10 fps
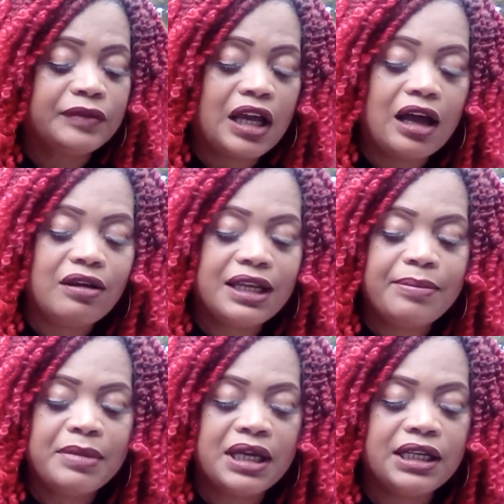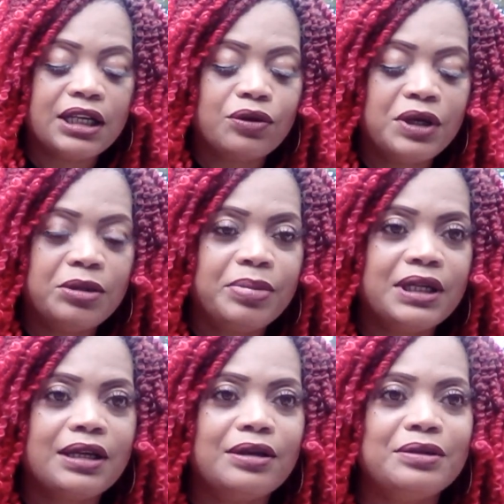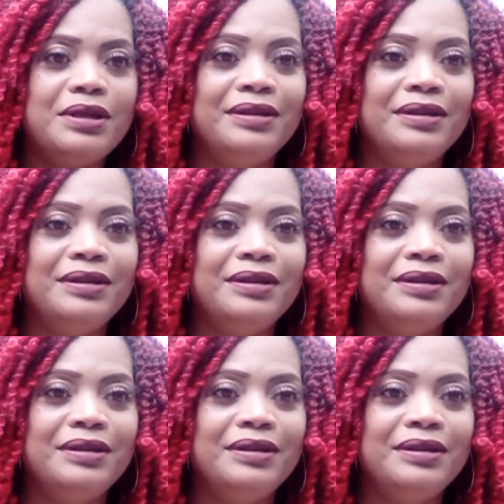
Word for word: all that money in the Queen of Pentacles.